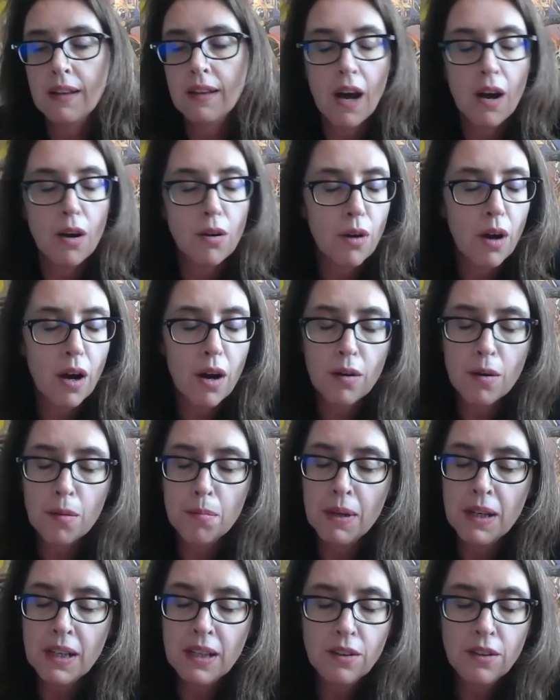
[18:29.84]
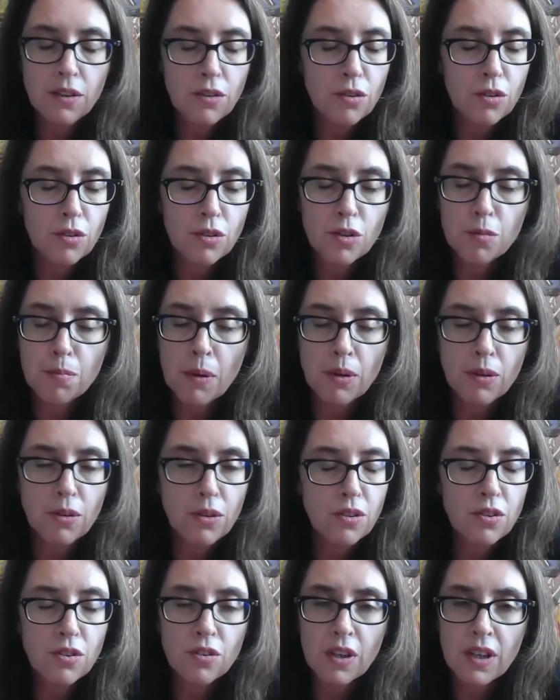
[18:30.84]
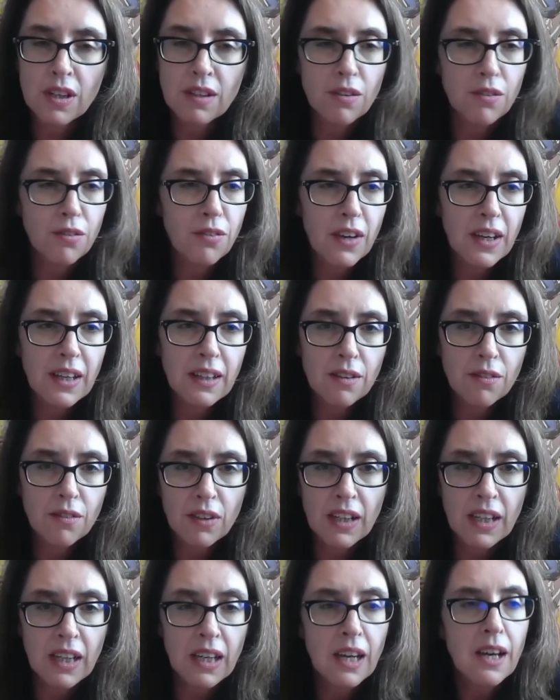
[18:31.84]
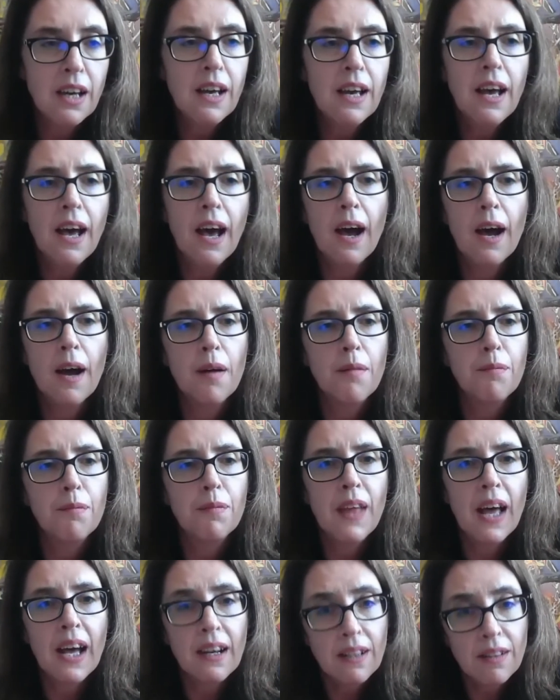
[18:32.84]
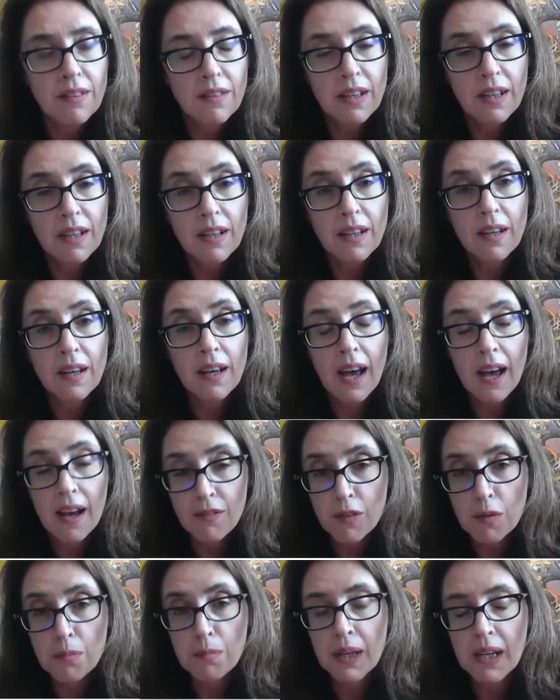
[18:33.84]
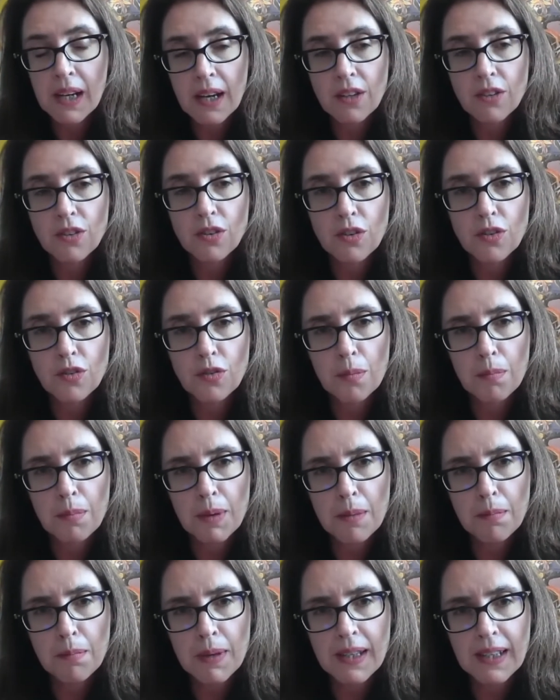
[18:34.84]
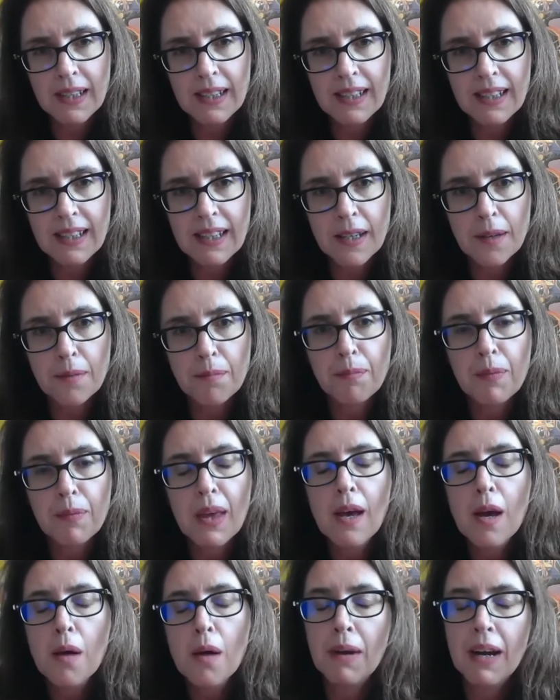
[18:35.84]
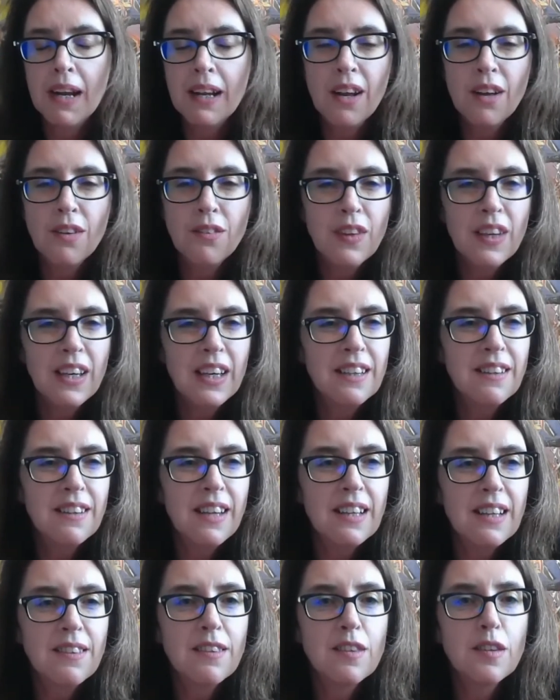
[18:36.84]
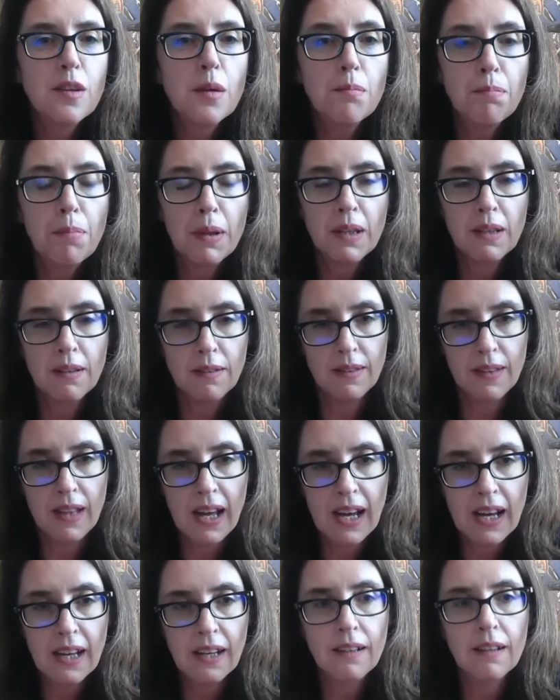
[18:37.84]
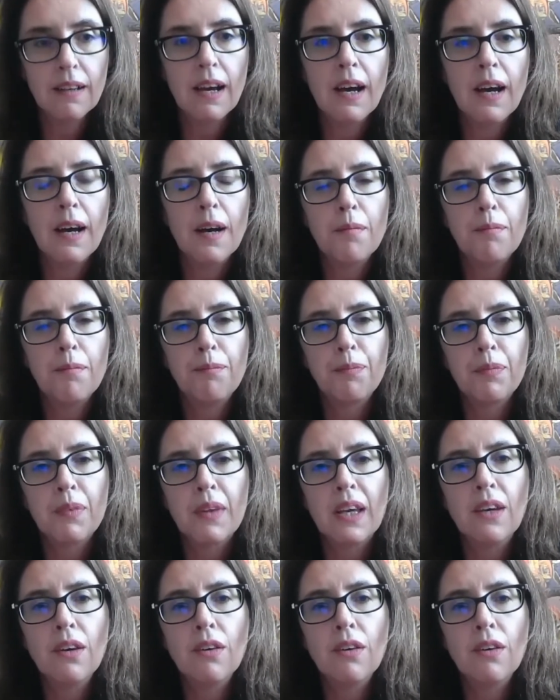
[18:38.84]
our ability to respond to stress effectively, that is going to have implications for BPD. But I don't think it's as simple as that, and